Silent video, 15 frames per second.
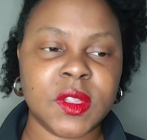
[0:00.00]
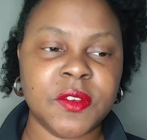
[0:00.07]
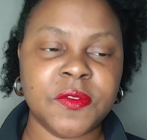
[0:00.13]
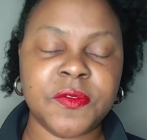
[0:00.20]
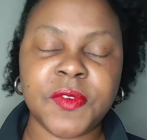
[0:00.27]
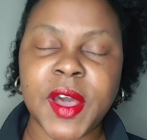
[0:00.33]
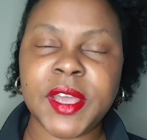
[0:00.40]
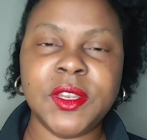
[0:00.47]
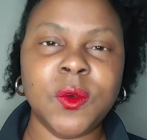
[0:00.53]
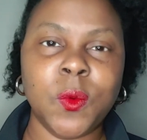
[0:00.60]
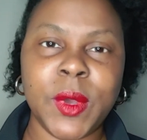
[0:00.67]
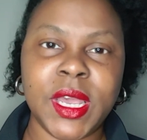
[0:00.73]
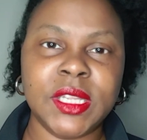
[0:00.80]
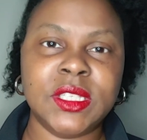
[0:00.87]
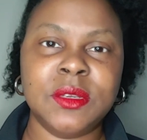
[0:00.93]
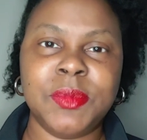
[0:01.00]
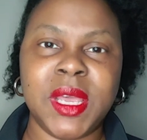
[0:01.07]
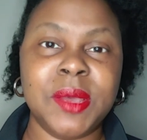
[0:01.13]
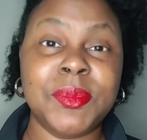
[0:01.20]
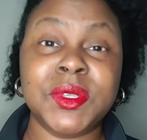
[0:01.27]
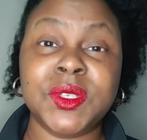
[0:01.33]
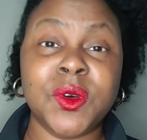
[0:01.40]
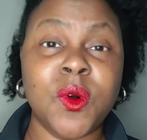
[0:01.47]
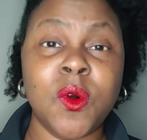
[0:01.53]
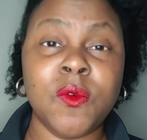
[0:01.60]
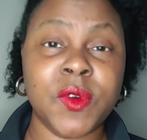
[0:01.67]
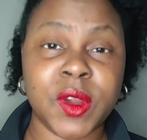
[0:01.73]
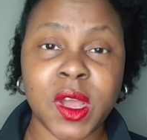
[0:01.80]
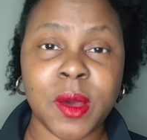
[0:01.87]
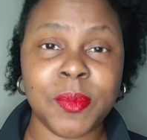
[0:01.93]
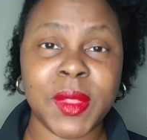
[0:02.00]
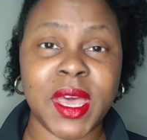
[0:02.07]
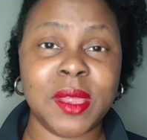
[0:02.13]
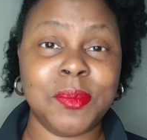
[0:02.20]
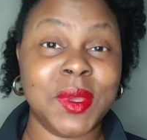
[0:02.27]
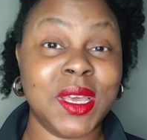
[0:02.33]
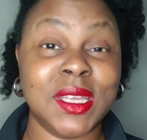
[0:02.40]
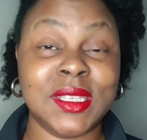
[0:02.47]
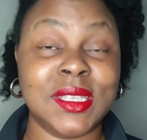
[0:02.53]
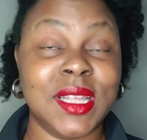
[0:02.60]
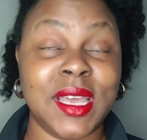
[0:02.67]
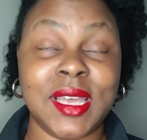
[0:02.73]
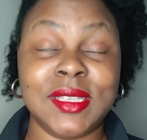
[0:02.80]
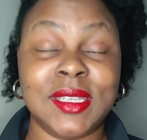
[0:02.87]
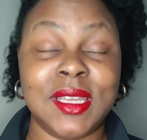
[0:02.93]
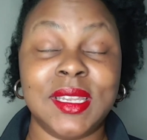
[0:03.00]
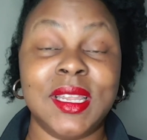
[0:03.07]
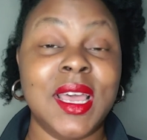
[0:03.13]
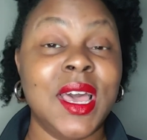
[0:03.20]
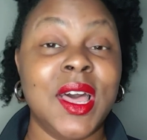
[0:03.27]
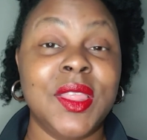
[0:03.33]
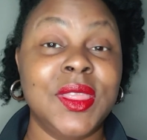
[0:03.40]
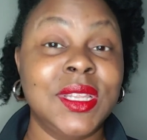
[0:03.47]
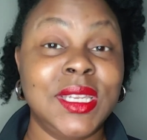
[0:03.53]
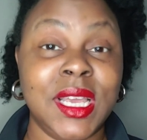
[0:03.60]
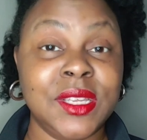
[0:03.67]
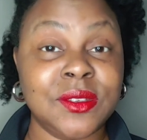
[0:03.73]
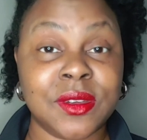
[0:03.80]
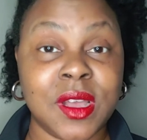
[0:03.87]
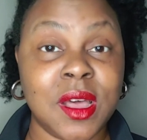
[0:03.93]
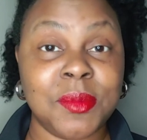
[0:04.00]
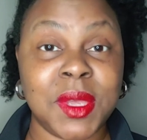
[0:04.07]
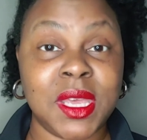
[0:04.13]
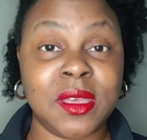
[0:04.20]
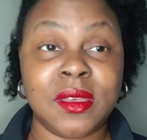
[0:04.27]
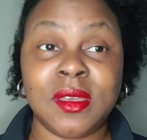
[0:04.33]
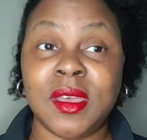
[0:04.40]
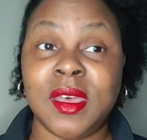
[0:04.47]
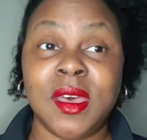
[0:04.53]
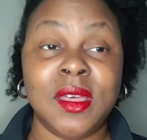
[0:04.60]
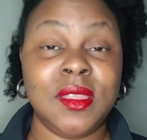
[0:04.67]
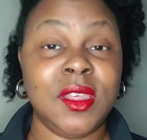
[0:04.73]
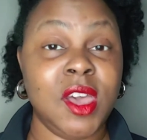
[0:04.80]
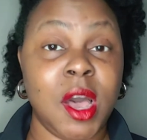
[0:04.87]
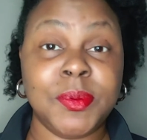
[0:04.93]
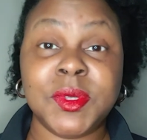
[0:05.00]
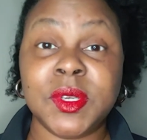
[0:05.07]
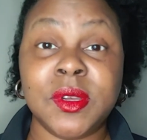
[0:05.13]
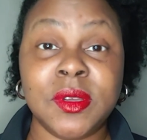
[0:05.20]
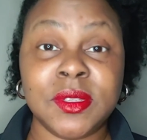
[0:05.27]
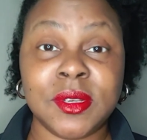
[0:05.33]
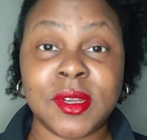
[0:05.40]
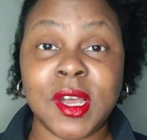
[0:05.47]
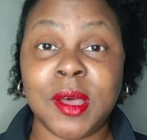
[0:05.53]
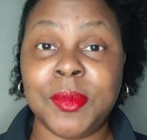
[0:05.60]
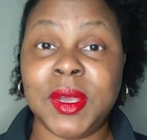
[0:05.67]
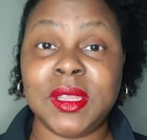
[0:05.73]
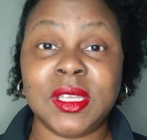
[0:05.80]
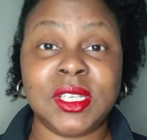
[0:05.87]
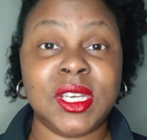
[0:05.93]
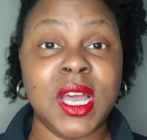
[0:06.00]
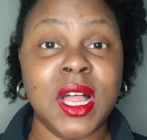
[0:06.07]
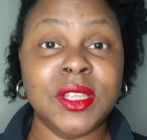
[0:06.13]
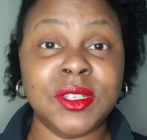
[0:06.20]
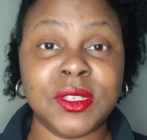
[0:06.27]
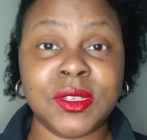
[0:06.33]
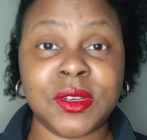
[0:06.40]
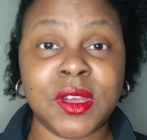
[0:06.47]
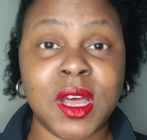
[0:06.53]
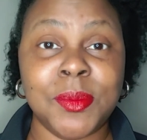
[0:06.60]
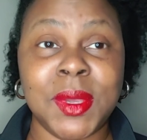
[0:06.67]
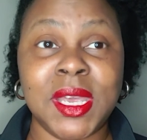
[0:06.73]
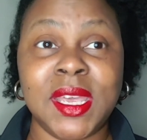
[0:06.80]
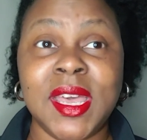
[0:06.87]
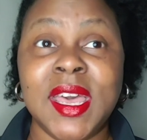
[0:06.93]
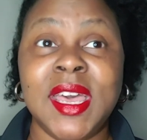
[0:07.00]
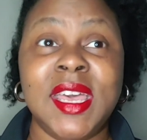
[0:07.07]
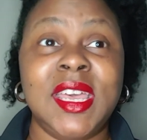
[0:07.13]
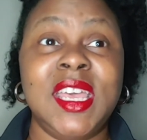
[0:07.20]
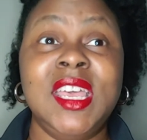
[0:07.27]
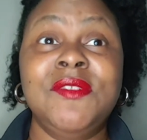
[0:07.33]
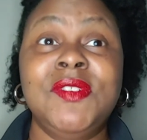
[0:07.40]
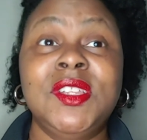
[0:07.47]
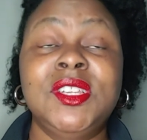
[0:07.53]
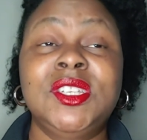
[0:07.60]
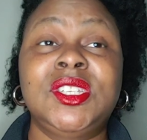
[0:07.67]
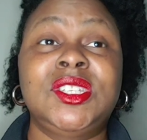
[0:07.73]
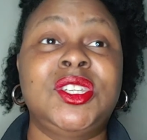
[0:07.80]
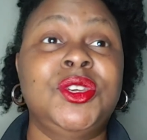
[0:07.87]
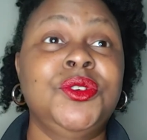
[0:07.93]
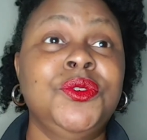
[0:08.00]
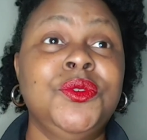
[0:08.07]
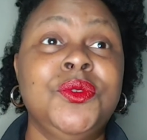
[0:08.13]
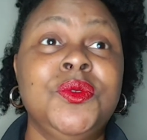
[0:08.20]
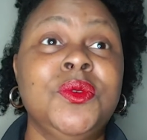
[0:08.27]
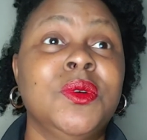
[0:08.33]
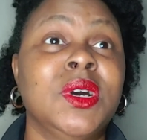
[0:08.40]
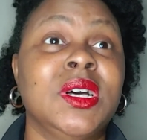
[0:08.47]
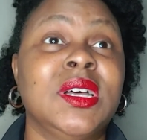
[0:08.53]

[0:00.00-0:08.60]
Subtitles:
find a way to be able to overcome that. Because like I said, the days are coming, the obstacles are coming, the challenges are coming, even to,